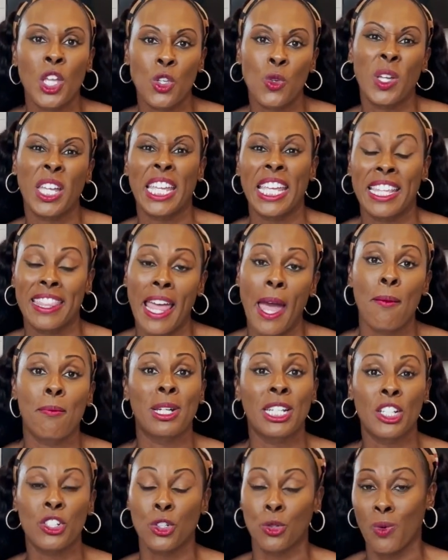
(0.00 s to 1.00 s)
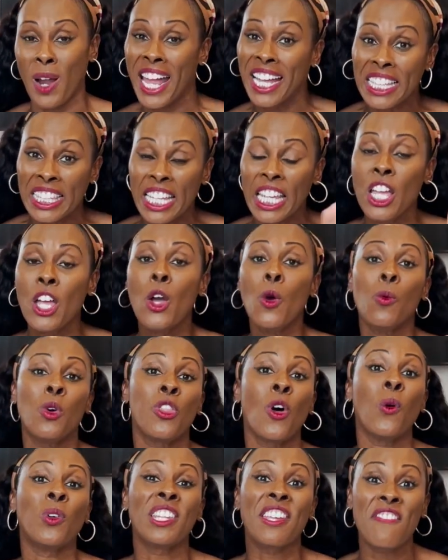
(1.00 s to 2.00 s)
and you can get that money directly
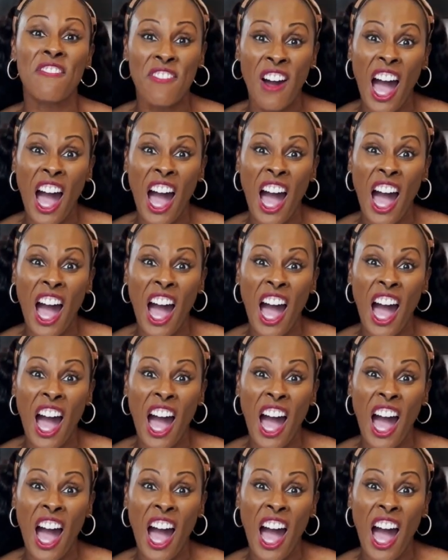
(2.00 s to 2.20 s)
with only